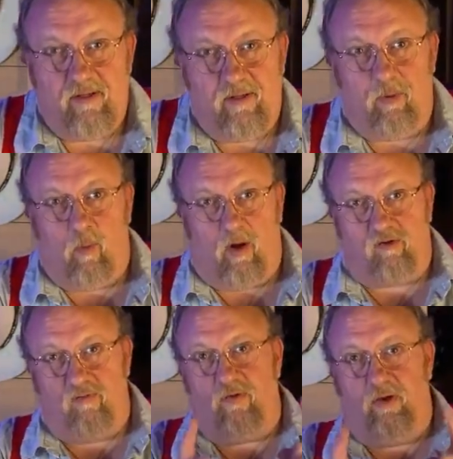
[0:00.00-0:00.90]
And we'll be
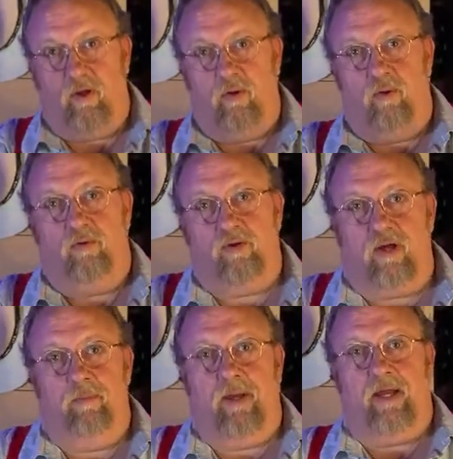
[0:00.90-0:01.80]
watching for
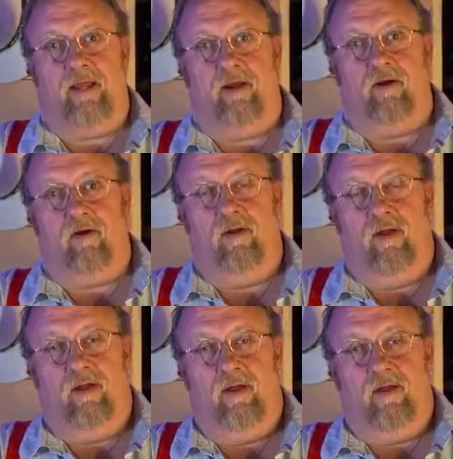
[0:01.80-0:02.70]
you to come back here